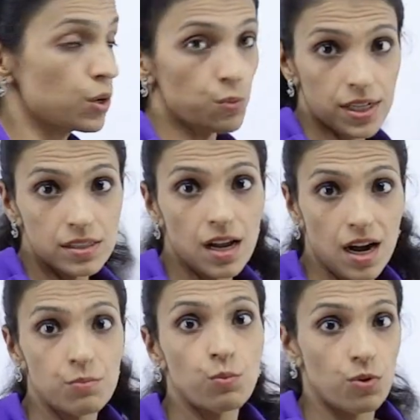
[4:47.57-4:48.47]
well,
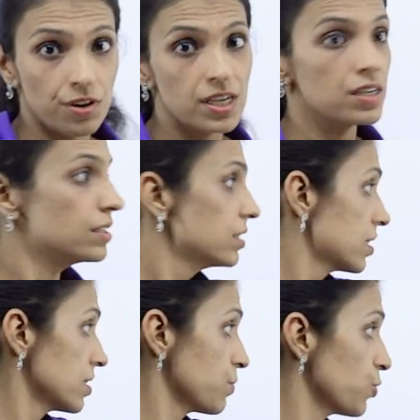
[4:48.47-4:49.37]
I'm warning her
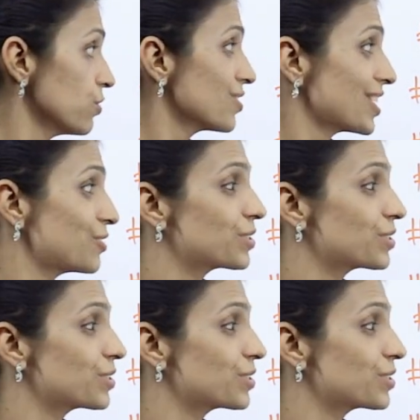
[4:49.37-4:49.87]
that I'm going to tell